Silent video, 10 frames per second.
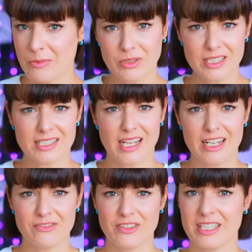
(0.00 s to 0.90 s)
really
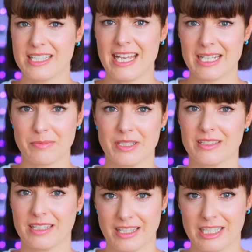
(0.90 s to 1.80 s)
excited for this tech
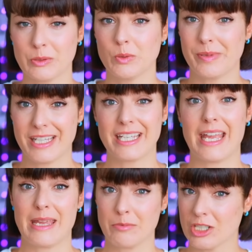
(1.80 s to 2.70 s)
because I think it will be be a
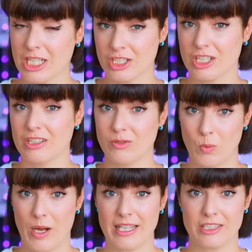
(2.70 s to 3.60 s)
game changer for wireless